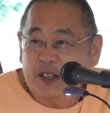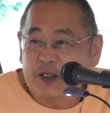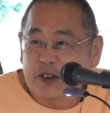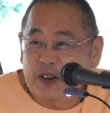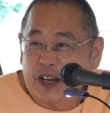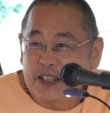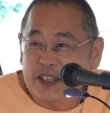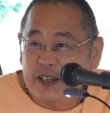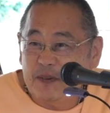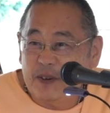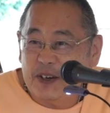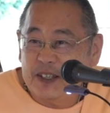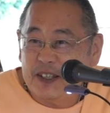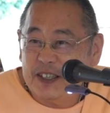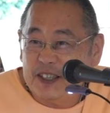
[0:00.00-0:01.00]
so nicely
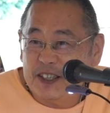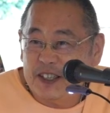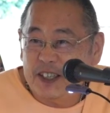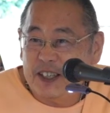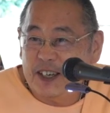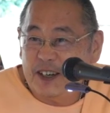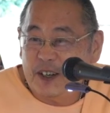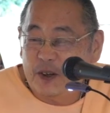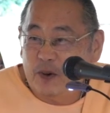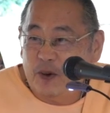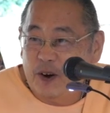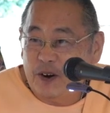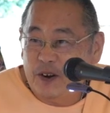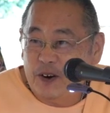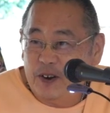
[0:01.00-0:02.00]
because he has to sit under the
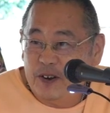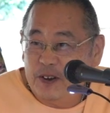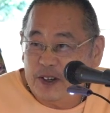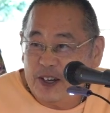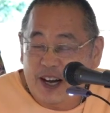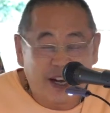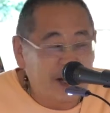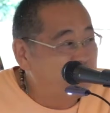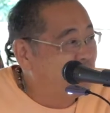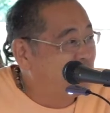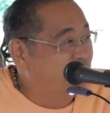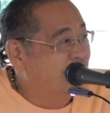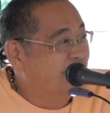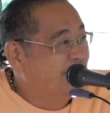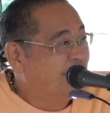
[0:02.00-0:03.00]
water all the time
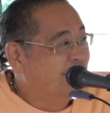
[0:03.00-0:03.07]
and